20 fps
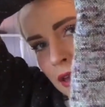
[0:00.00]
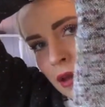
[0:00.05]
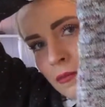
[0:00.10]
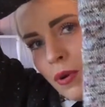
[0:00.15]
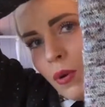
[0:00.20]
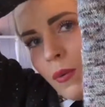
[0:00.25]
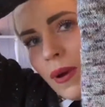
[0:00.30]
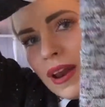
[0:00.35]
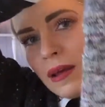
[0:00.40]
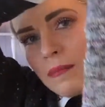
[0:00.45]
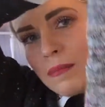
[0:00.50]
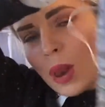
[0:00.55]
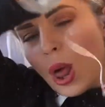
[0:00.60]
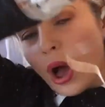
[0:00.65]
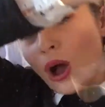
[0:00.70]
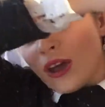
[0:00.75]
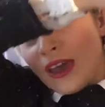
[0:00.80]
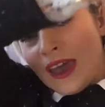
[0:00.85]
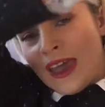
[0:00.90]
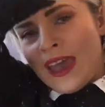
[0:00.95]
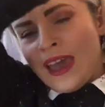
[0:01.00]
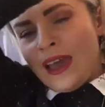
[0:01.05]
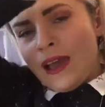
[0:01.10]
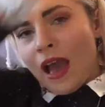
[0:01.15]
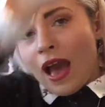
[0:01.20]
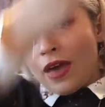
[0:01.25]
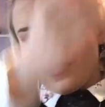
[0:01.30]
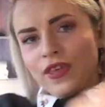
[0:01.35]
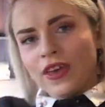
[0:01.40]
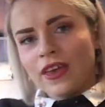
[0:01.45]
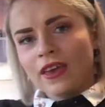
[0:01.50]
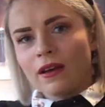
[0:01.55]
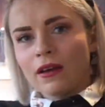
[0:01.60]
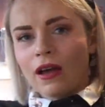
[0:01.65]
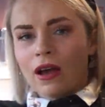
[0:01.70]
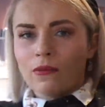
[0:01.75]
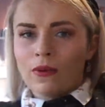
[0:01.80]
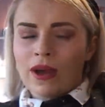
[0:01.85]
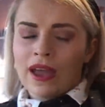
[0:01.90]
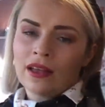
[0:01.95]
But when I block it, I think,
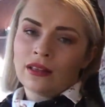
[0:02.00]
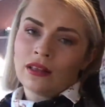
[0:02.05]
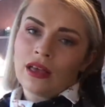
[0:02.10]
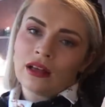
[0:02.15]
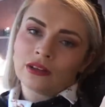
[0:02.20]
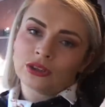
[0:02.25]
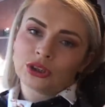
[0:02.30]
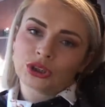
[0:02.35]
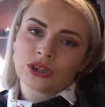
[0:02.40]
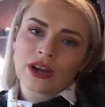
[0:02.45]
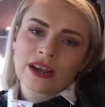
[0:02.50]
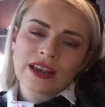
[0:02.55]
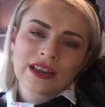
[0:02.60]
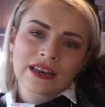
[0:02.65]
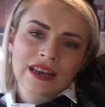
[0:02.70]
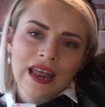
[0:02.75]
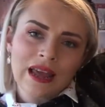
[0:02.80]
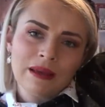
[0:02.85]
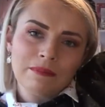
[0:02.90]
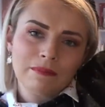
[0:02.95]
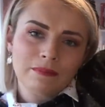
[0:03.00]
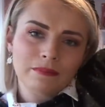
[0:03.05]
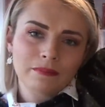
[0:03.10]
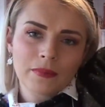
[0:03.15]
I'll try and like